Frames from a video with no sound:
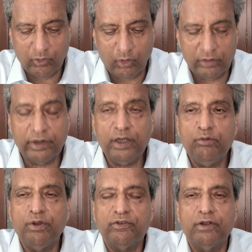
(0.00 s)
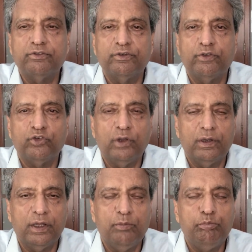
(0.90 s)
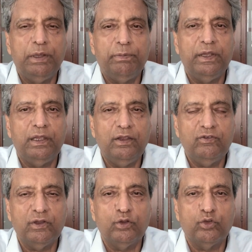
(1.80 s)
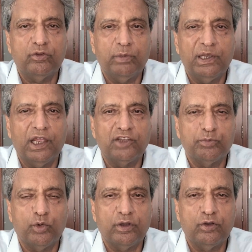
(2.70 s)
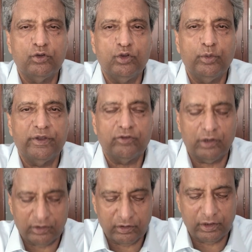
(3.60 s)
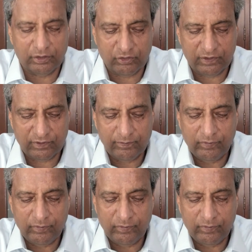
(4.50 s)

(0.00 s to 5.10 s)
Already we are self-sufficient in PPEs, and those are being exported to US and other countries,